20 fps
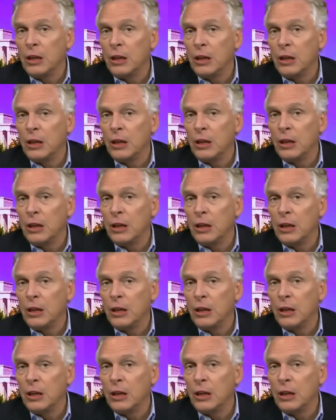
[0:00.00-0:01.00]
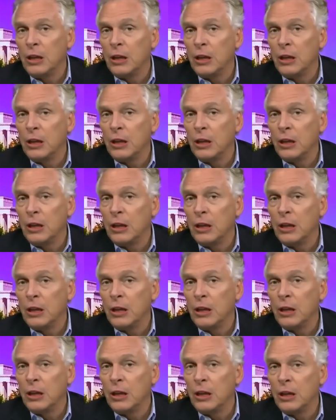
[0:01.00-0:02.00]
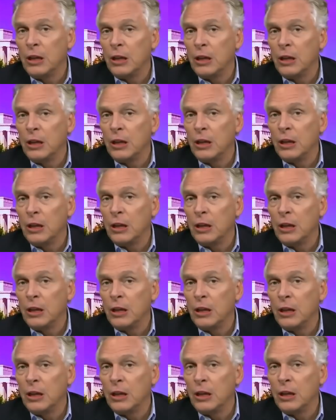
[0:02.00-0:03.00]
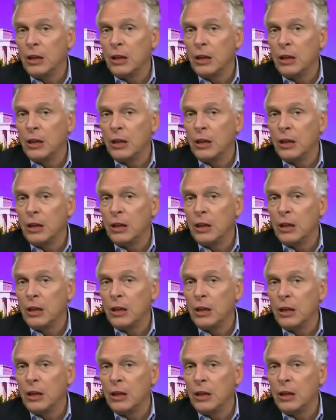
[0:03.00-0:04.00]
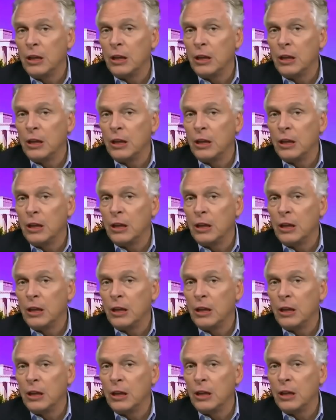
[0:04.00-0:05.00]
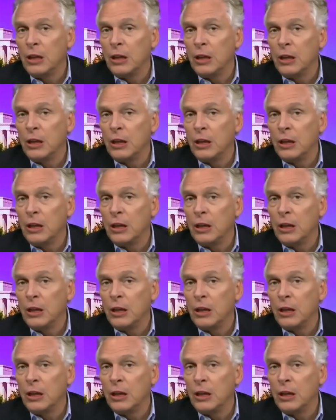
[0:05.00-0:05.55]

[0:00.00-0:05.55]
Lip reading: This person isn't speaking.